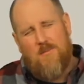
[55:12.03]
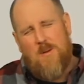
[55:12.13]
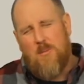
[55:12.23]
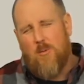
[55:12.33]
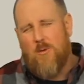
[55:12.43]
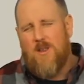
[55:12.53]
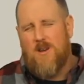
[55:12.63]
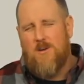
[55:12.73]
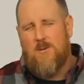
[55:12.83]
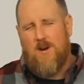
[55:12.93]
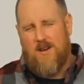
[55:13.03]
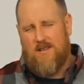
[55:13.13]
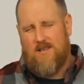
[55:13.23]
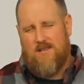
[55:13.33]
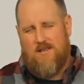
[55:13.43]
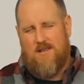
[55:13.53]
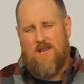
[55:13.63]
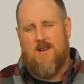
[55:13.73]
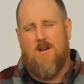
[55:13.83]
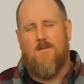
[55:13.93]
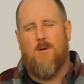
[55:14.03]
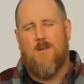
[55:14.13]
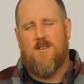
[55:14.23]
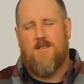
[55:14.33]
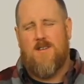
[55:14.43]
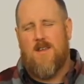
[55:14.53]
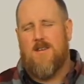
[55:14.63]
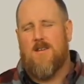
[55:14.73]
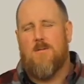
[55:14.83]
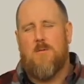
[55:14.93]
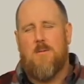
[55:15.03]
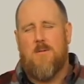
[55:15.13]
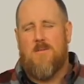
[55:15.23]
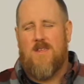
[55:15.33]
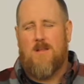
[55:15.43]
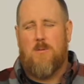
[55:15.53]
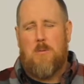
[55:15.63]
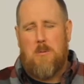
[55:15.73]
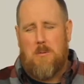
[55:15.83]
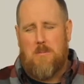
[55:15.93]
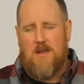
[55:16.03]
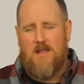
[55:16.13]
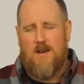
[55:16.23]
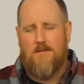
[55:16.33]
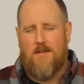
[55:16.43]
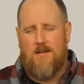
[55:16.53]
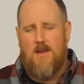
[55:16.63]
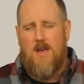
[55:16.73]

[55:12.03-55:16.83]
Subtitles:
people really knew us and our full intent, we would think that we wouldn't be loved.